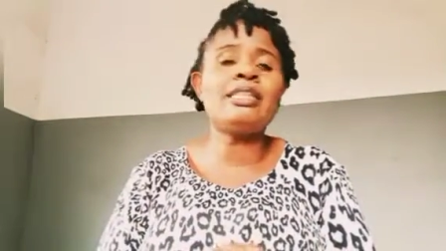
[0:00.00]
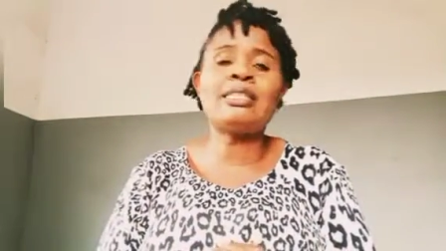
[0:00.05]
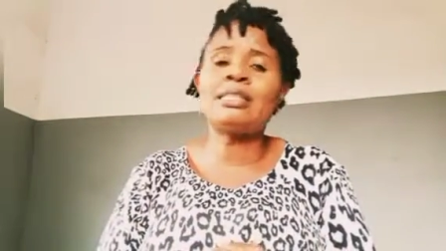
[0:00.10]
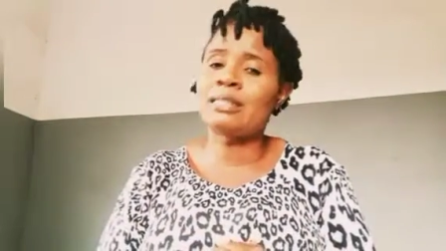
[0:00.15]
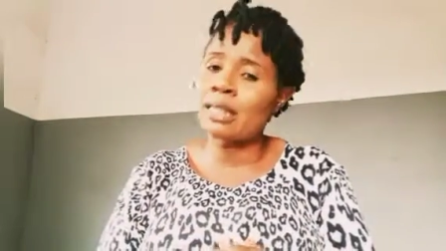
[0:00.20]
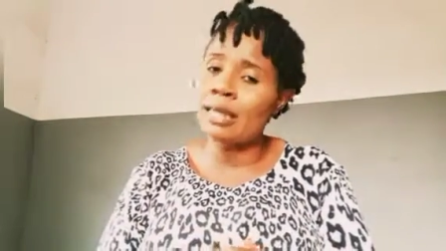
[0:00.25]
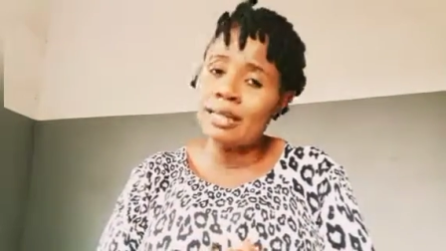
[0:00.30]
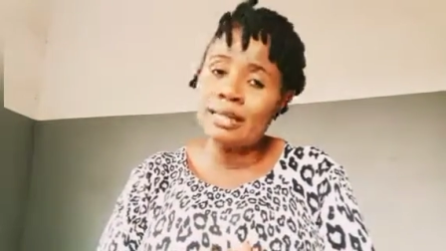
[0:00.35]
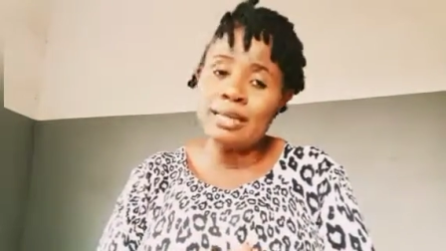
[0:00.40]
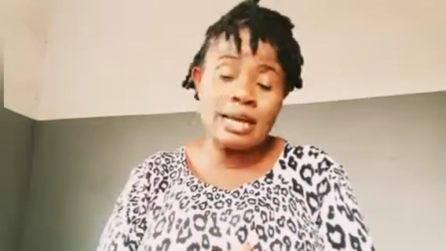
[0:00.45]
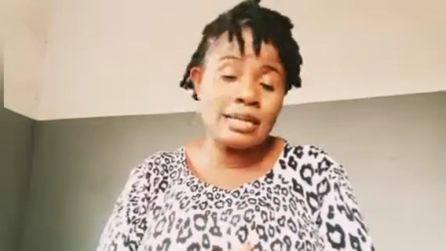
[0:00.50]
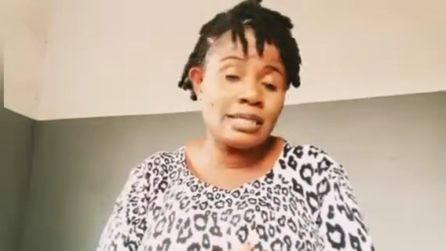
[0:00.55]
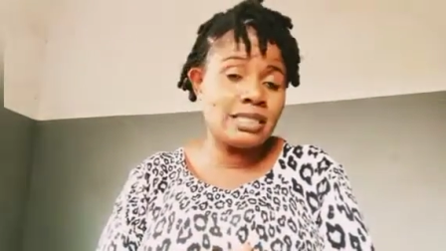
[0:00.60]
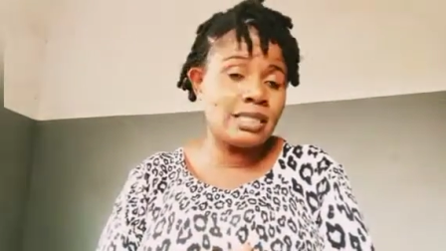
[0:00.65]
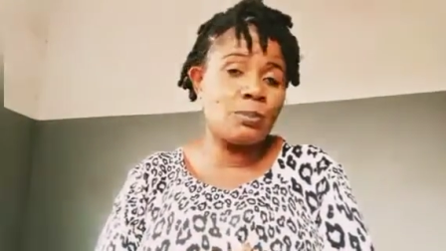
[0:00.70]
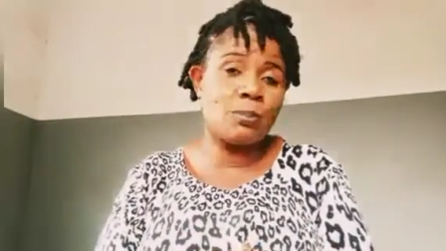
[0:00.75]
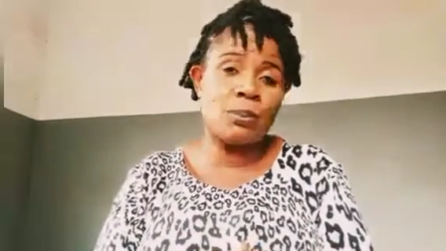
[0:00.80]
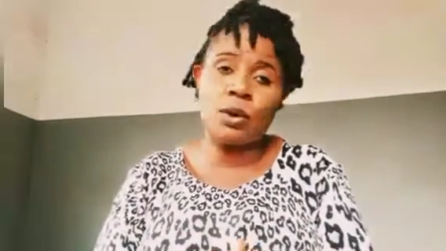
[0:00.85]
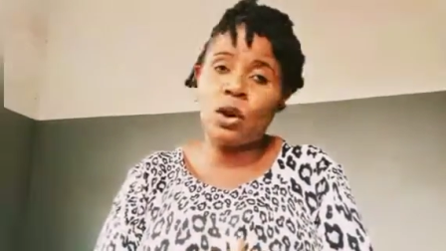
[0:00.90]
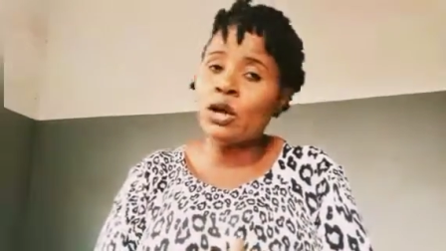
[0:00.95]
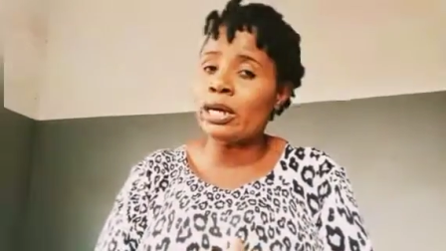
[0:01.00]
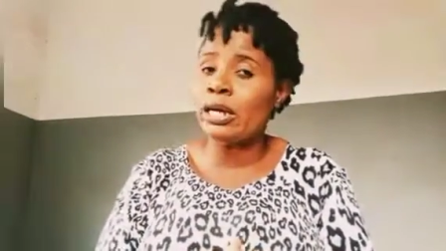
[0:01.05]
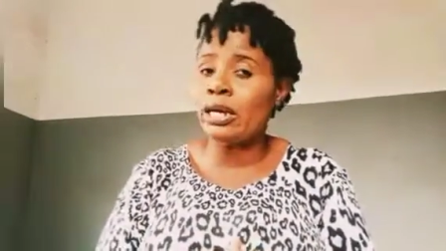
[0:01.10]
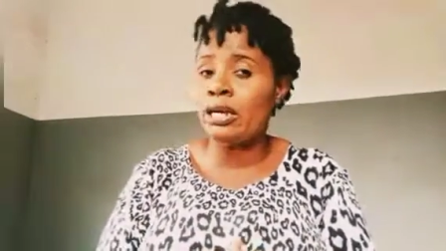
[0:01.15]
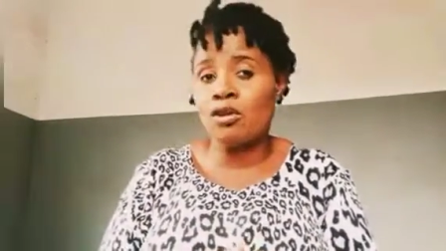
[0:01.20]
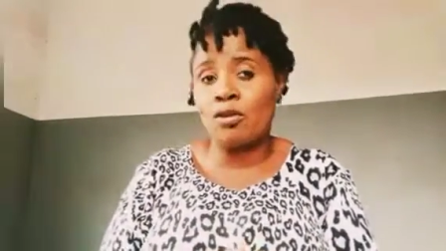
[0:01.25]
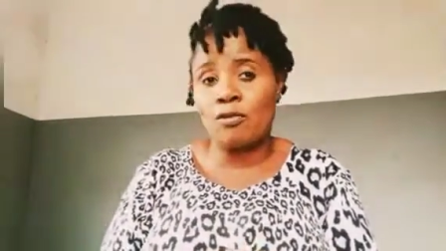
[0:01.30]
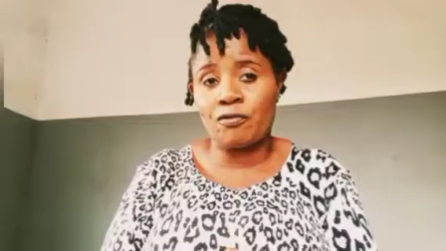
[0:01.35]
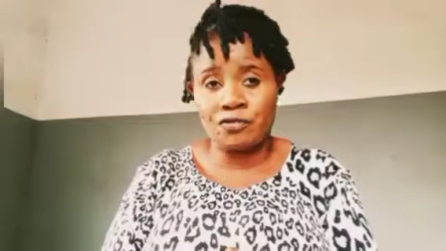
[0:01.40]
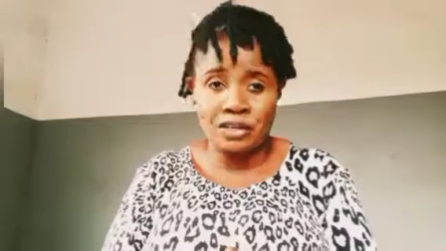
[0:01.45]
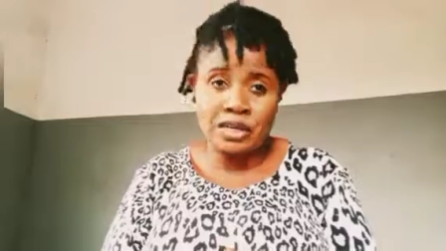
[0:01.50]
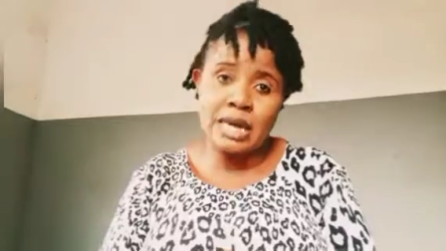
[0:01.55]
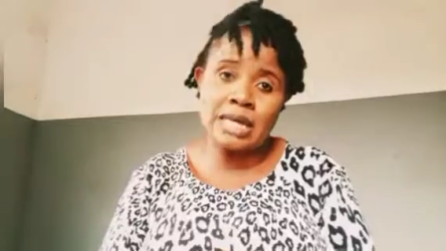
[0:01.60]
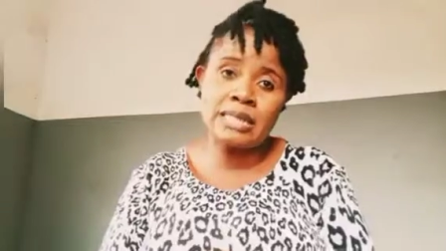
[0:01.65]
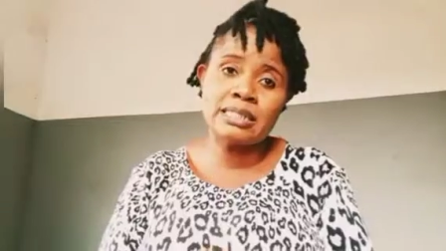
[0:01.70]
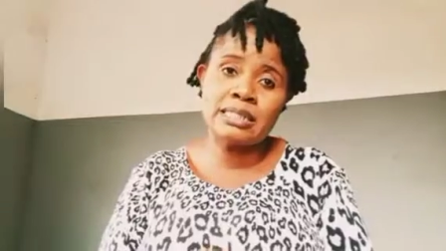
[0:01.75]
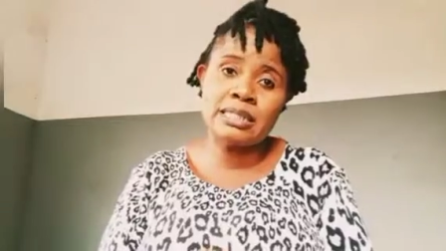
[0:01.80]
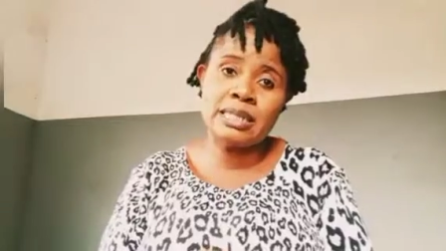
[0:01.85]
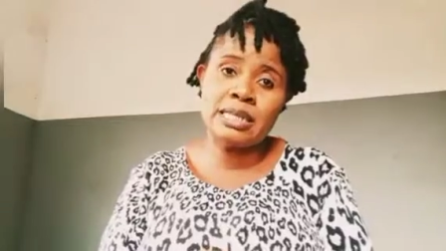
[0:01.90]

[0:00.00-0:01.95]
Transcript: that is blocking your finances,